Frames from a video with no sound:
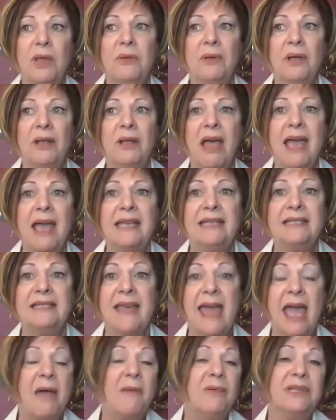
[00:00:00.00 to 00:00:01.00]
realized
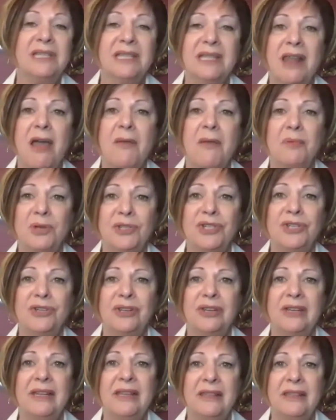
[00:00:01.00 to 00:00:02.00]
that was an
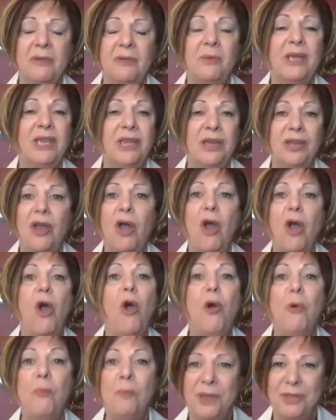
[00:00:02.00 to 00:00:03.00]
opportunity that we could
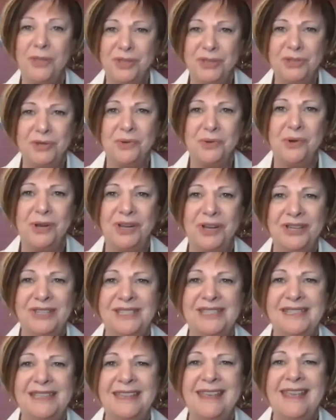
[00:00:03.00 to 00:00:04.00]
open the
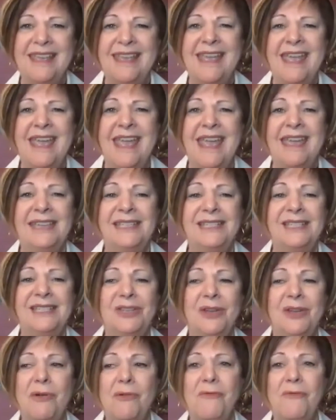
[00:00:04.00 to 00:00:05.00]
doors. And
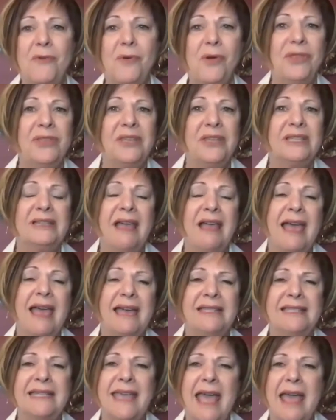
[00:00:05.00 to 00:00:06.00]
so for this
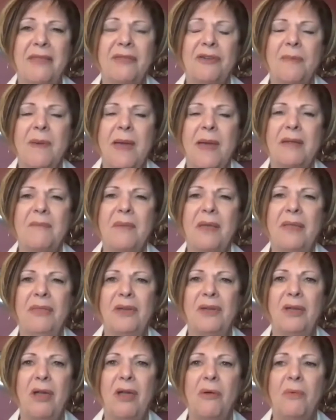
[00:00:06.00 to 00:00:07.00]
last Gather about a month
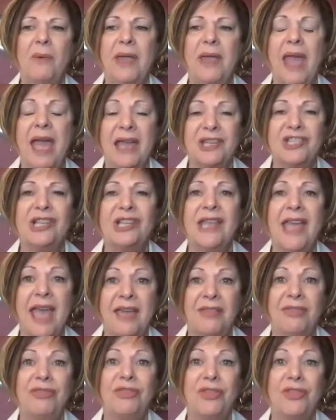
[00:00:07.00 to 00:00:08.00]
ago, we actually
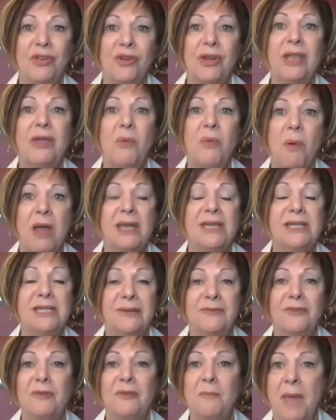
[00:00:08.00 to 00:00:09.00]
had 31
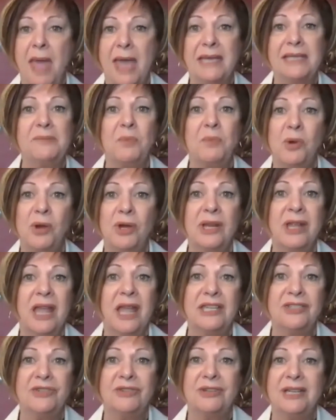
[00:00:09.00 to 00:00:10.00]
different passport
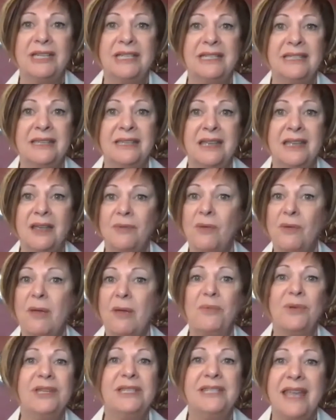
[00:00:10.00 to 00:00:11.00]
countries
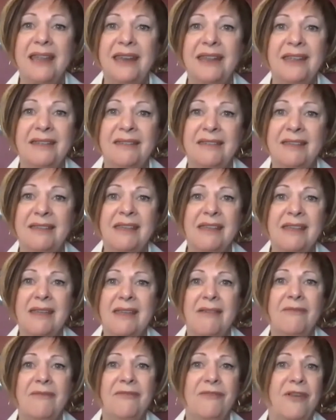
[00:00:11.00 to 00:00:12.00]
represented
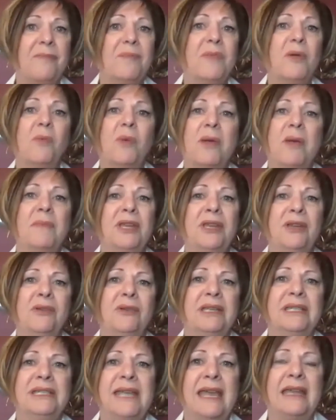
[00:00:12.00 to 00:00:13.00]
from the women who
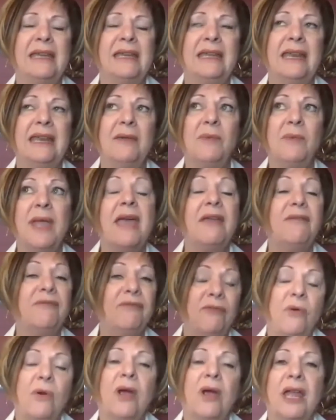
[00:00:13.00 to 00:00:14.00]
attended. And we had
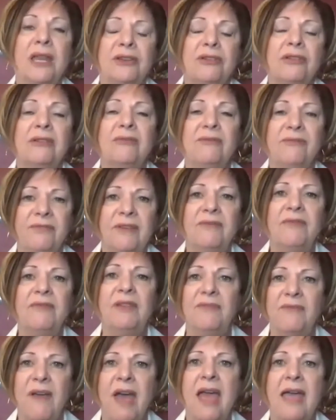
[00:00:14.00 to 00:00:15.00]

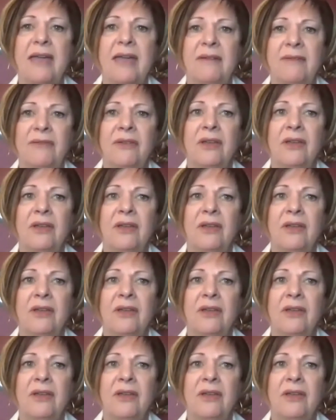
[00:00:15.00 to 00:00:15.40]
455